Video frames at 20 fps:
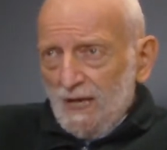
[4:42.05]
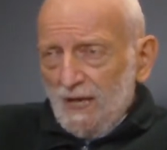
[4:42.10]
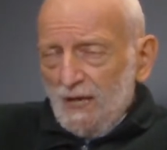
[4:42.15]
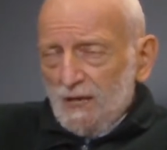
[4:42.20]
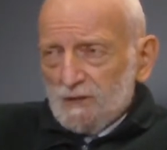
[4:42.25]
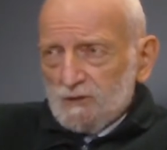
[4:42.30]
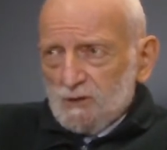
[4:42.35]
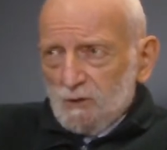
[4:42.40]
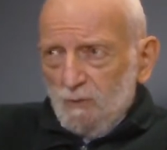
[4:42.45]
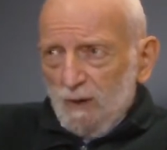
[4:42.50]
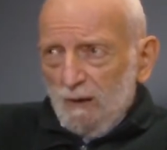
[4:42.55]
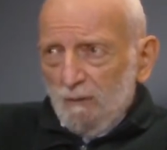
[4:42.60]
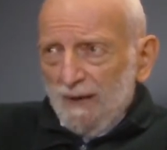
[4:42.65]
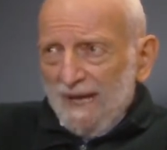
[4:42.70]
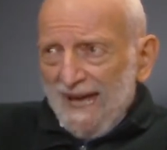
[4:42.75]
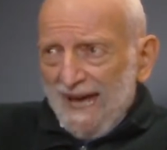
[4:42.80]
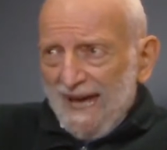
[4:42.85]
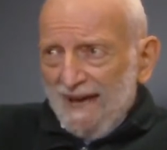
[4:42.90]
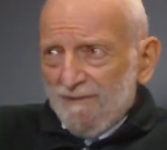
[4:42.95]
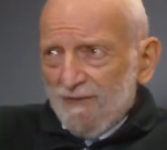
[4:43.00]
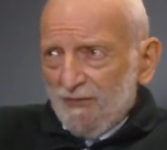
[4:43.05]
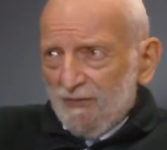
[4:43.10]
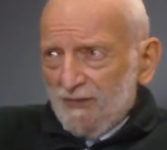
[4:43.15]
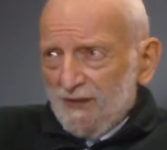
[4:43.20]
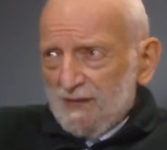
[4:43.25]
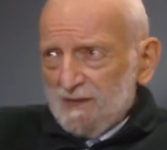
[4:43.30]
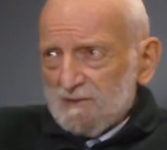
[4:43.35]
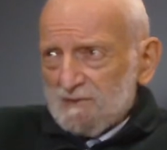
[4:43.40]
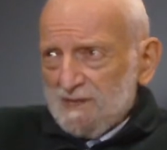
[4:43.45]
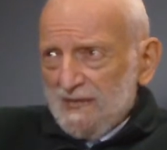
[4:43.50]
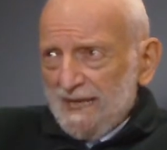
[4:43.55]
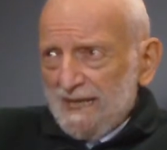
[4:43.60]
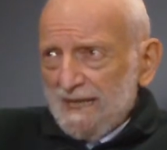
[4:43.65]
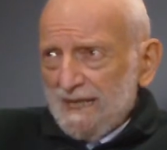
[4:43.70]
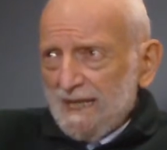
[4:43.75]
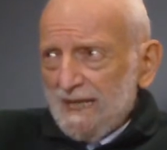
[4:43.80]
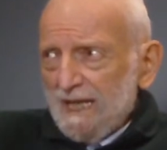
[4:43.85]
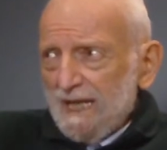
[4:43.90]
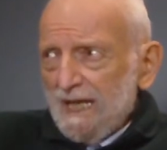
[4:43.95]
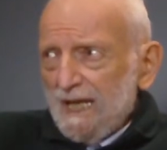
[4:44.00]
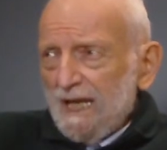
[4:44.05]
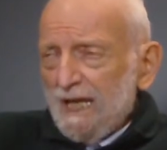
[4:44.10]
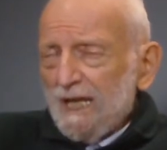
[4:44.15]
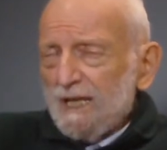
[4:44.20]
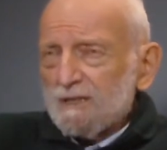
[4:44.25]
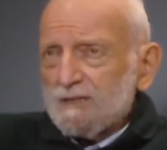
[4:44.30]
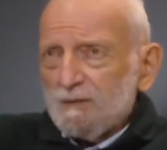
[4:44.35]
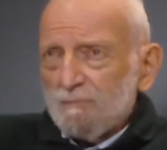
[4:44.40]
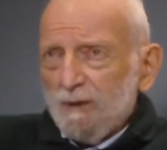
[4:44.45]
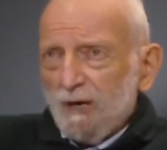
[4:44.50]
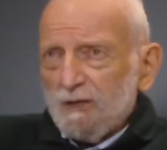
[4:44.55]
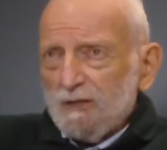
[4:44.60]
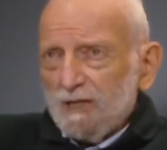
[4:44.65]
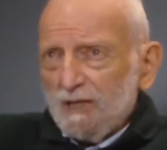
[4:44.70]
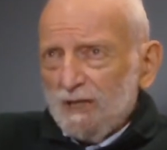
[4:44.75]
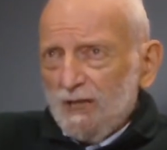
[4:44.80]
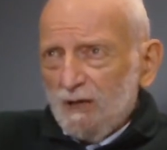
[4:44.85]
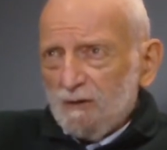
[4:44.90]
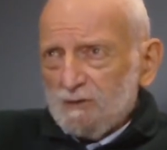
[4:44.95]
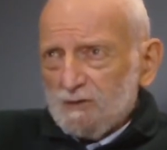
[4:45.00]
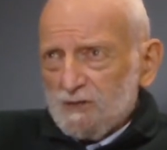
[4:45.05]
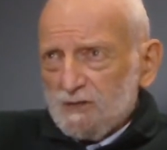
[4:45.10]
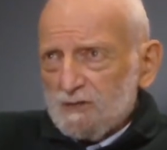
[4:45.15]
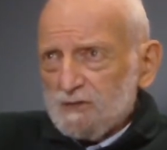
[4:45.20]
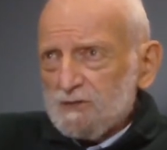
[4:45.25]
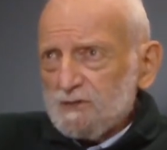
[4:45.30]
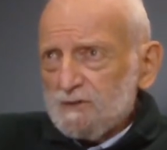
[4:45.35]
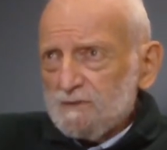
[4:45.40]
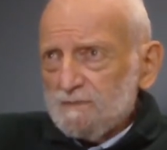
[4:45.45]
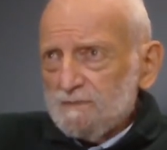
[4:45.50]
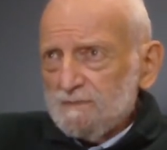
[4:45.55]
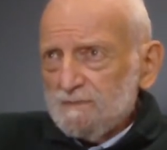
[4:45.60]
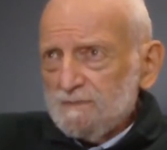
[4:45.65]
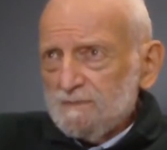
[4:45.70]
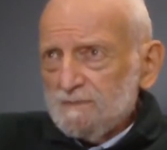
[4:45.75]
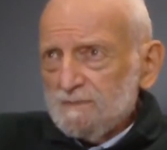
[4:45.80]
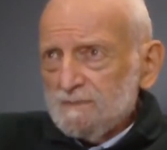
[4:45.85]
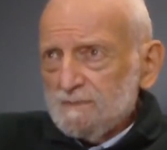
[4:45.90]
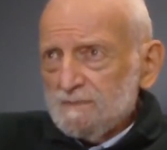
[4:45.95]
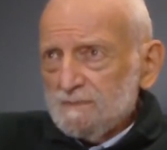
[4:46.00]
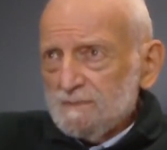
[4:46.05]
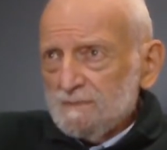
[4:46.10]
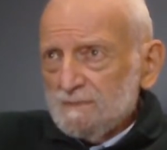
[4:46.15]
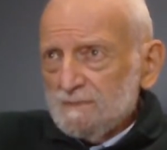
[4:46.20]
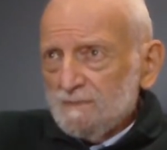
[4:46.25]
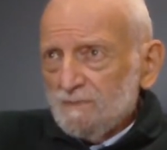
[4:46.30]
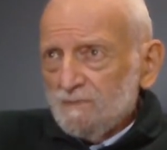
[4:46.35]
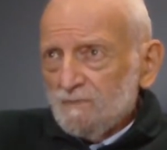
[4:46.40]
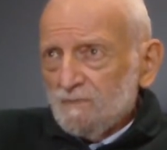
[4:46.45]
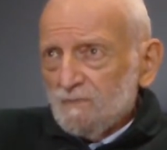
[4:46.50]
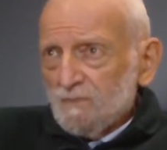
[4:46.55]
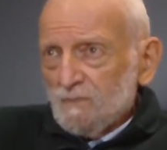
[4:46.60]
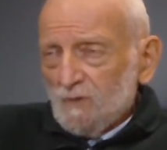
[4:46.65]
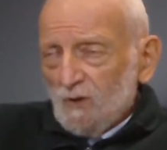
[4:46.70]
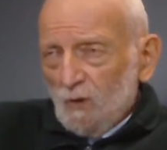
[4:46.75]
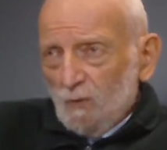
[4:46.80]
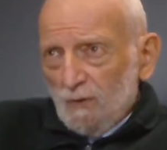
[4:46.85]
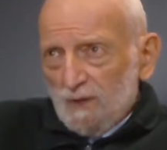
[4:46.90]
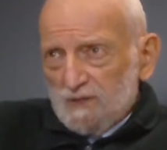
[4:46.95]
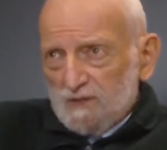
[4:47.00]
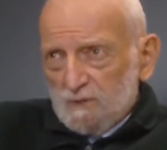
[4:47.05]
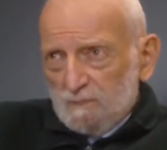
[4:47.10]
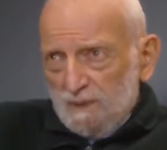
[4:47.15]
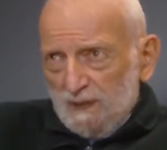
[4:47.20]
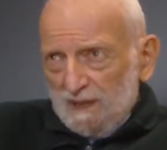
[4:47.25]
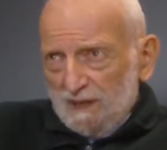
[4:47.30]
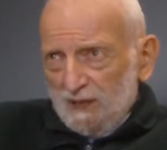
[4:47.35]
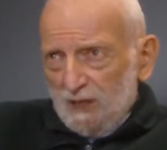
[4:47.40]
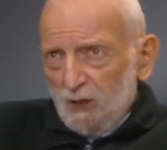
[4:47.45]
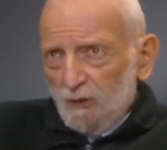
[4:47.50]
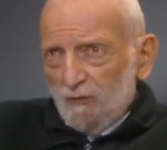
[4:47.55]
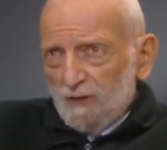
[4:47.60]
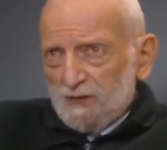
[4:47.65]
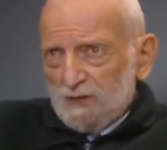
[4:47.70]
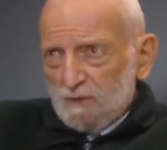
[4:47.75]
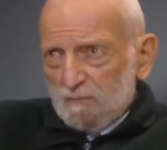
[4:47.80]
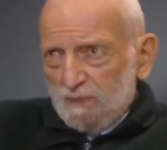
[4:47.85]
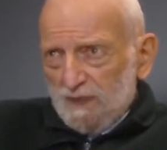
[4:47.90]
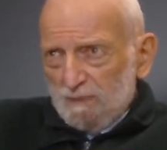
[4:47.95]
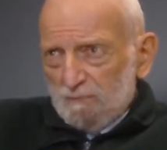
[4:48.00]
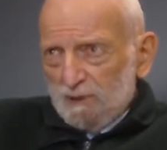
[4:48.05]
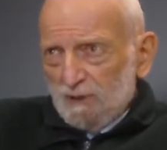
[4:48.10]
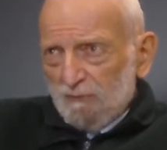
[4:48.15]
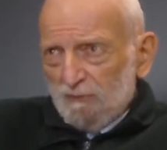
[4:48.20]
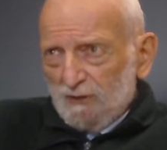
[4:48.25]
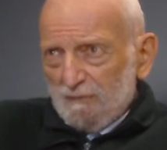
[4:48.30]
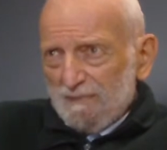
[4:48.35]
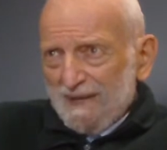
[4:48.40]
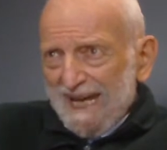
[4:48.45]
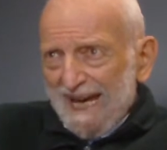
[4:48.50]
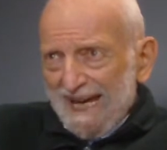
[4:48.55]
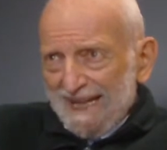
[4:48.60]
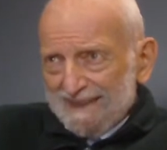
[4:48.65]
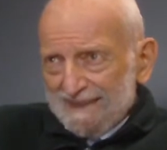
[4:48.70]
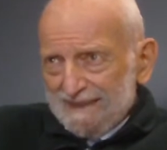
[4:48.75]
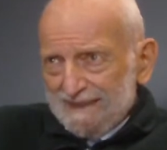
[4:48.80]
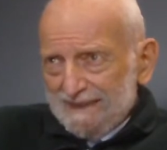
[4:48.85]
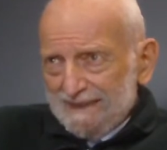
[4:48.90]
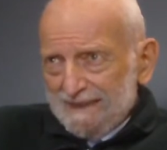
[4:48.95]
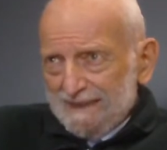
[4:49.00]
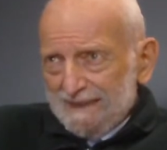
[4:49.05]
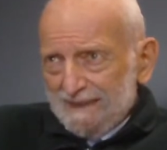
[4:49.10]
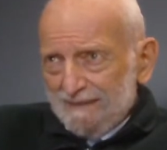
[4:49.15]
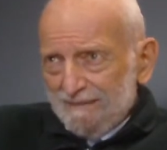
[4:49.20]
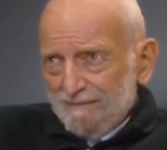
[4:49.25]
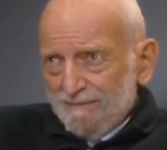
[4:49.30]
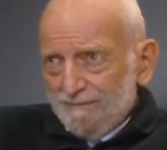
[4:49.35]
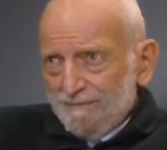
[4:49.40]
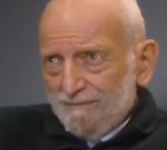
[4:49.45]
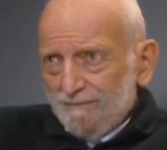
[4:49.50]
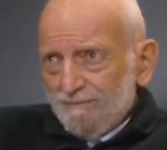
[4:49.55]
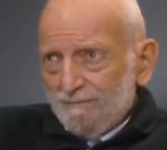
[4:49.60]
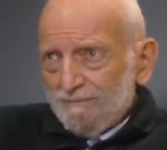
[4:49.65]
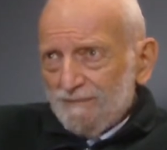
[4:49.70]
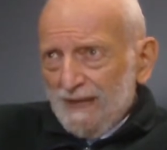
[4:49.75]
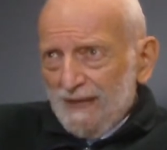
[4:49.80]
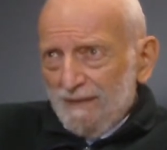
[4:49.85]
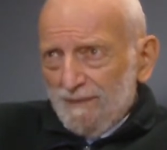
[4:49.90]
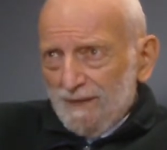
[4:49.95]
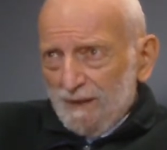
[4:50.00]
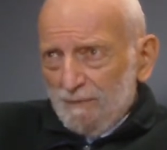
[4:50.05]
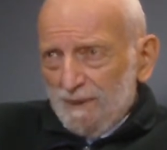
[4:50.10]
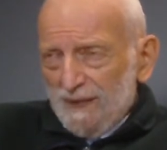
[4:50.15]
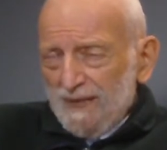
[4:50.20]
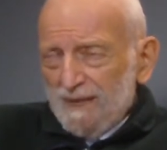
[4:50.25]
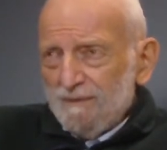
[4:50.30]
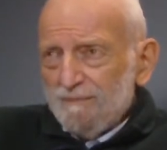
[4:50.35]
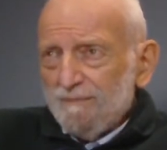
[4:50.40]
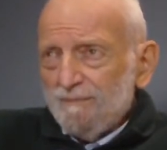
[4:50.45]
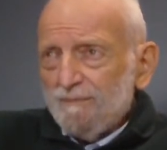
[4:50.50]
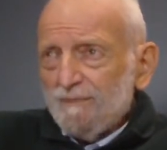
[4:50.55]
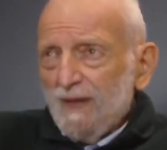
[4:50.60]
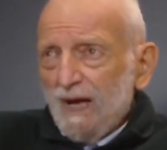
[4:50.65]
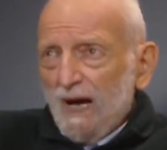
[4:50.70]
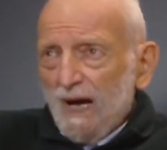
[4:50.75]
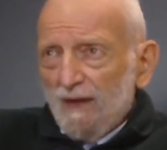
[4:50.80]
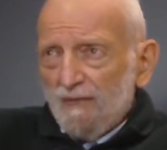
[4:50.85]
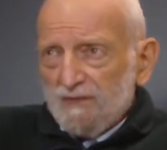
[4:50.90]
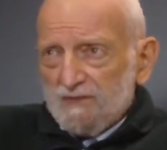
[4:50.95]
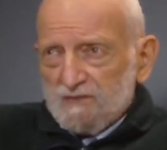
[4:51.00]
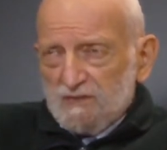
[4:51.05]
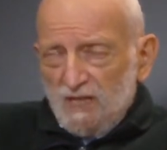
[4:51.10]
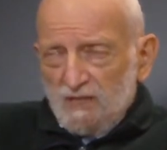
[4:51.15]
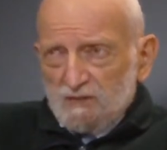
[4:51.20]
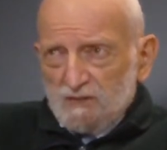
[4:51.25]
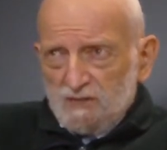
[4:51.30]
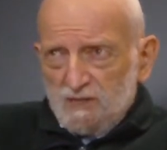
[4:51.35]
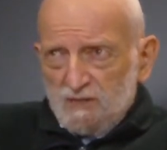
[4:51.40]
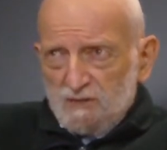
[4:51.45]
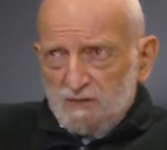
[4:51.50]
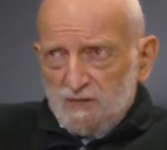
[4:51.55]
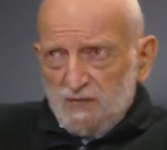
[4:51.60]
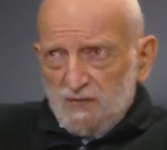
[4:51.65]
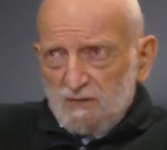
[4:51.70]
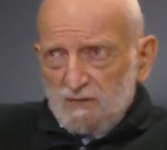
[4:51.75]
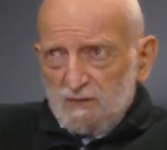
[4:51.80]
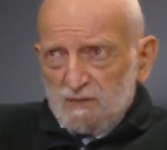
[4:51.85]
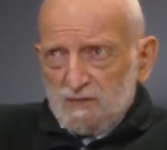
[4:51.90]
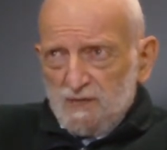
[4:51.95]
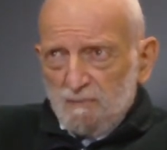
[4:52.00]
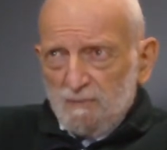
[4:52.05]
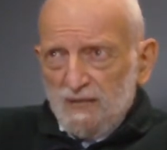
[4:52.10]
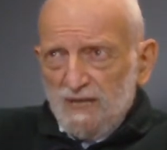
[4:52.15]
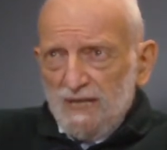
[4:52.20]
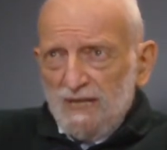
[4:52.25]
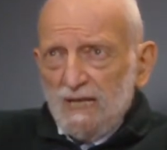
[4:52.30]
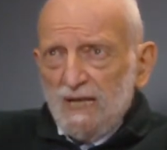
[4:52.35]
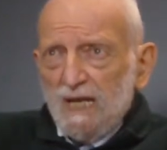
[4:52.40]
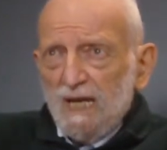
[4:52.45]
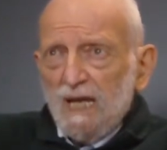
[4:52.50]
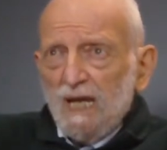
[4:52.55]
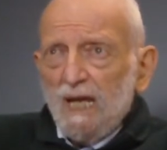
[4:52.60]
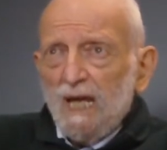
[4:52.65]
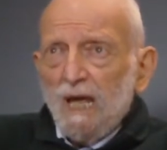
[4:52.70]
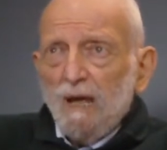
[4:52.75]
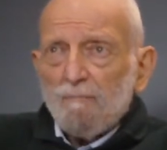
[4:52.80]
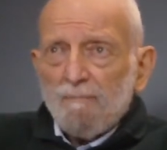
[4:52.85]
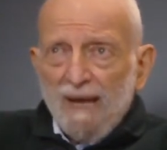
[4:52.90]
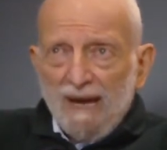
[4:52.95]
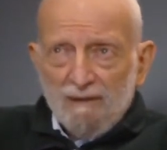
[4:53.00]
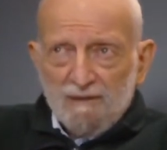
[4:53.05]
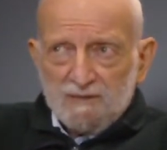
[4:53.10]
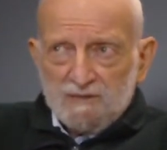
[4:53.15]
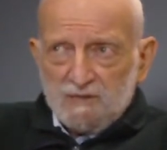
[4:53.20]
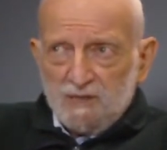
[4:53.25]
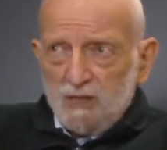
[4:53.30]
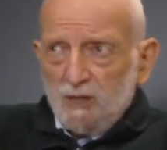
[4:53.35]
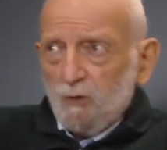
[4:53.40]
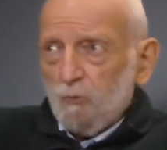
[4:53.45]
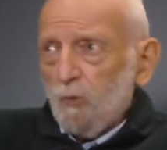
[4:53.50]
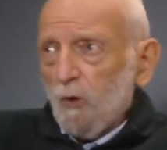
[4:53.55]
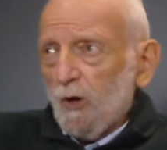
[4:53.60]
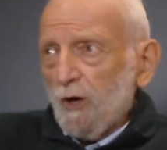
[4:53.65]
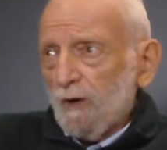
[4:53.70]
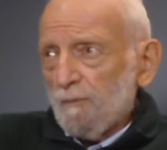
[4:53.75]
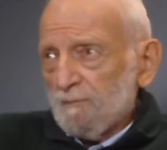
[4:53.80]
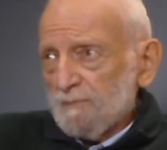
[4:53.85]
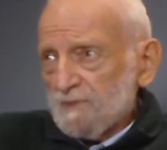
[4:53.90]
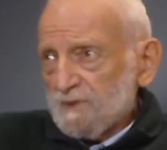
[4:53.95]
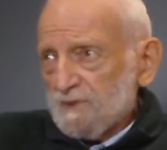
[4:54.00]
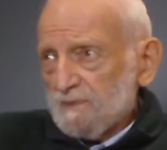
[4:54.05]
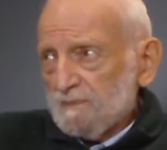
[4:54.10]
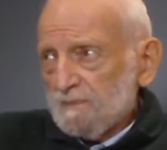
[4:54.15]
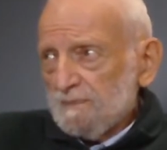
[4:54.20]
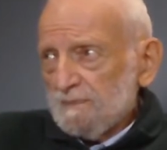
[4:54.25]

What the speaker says: So what we have are things like tuberculosis, which spilled over to people from cattle. And there'll be other such diseases, some of the parasitic worms.